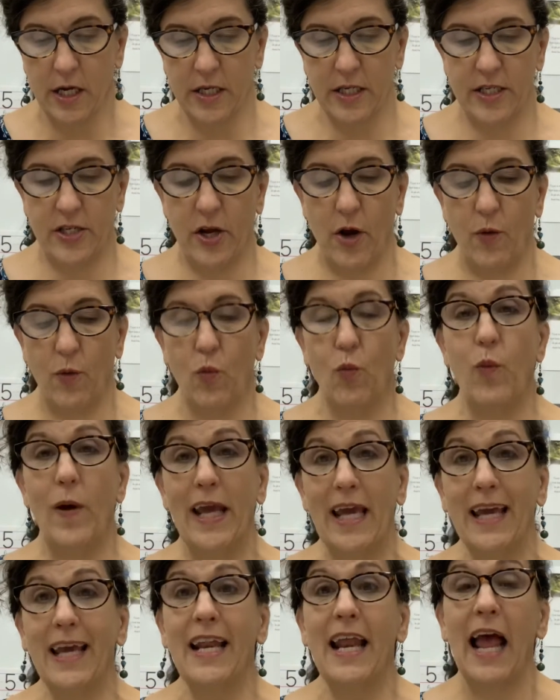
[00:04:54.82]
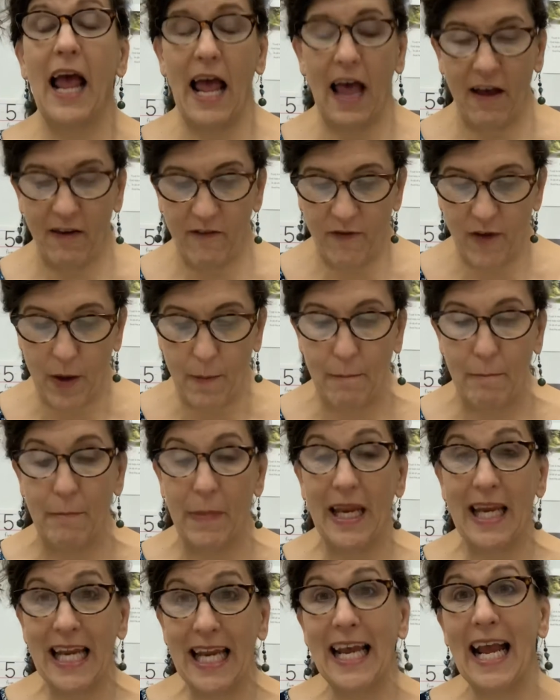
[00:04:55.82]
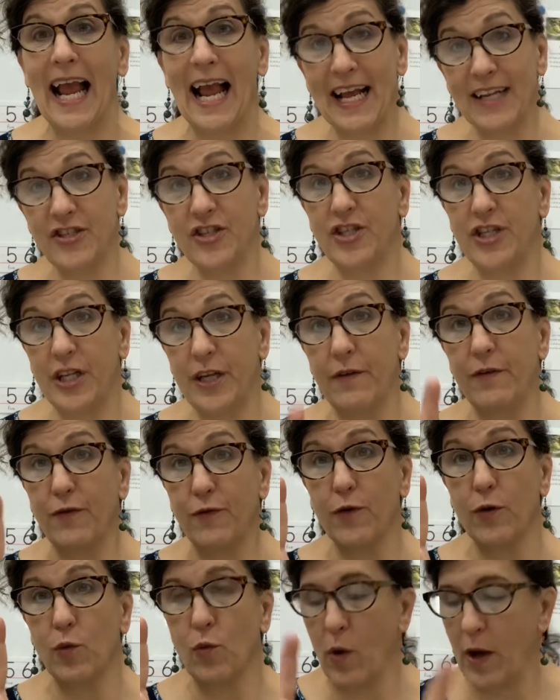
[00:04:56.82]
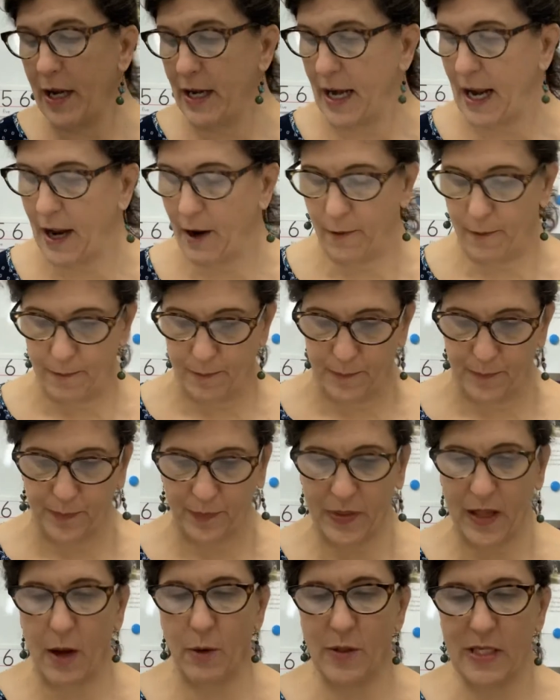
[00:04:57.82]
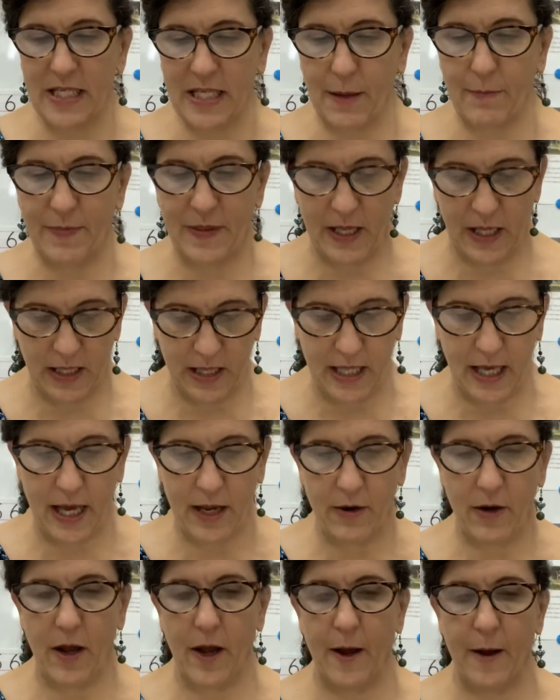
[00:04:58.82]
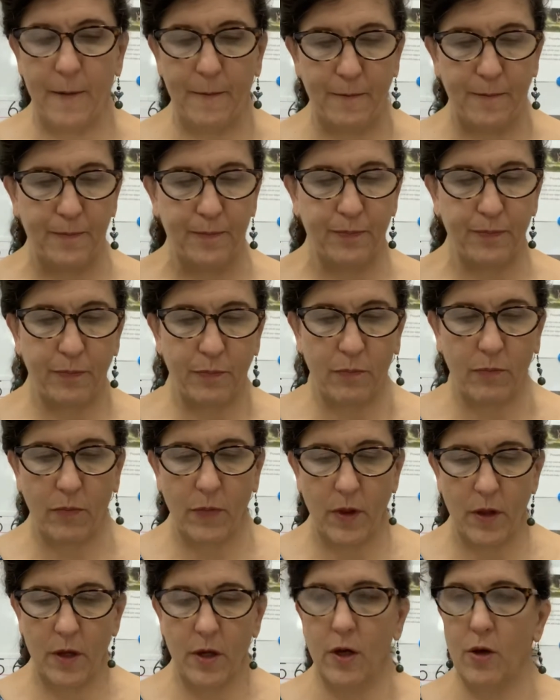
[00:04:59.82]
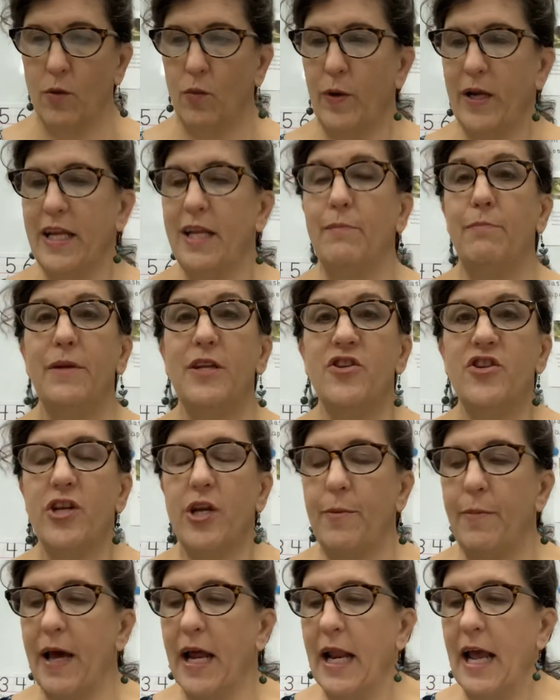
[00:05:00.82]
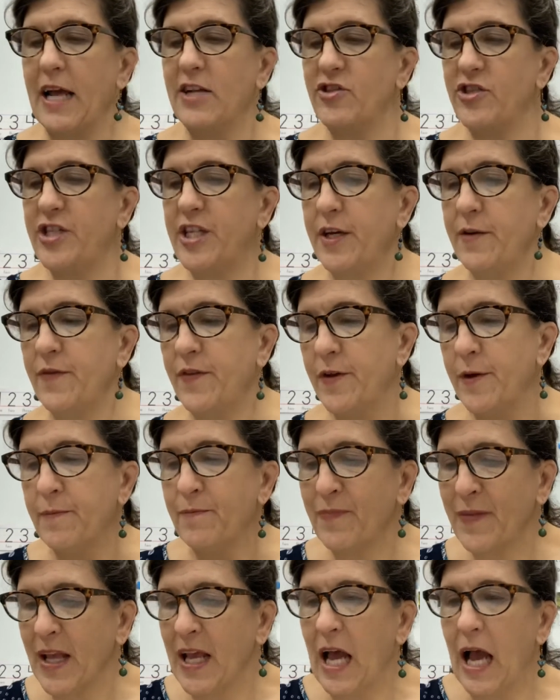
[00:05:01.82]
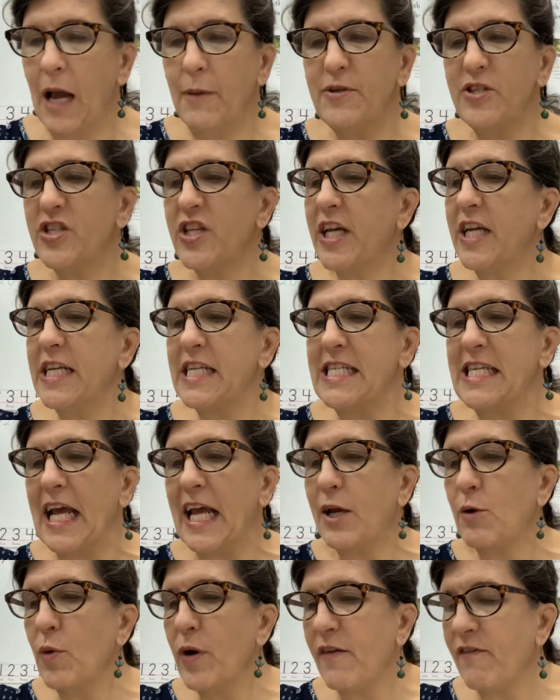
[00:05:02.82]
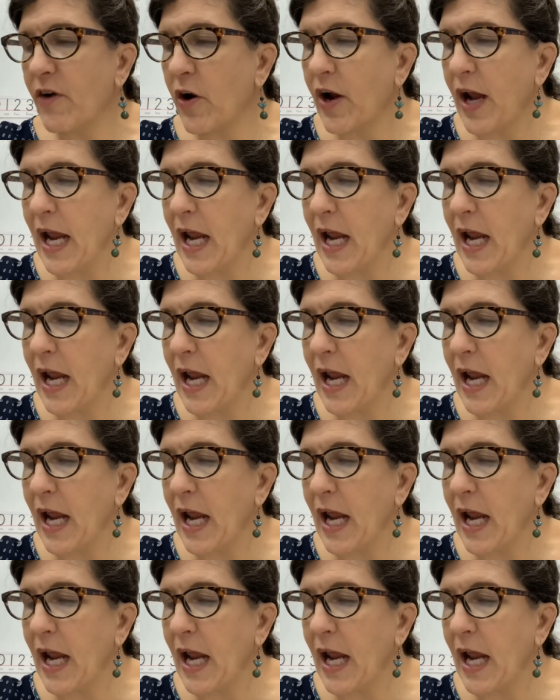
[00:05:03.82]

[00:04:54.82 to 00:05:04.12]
So we can have many adjectives for one noun. That was something that we didn't mention about adjectives. I'm just going to take one of our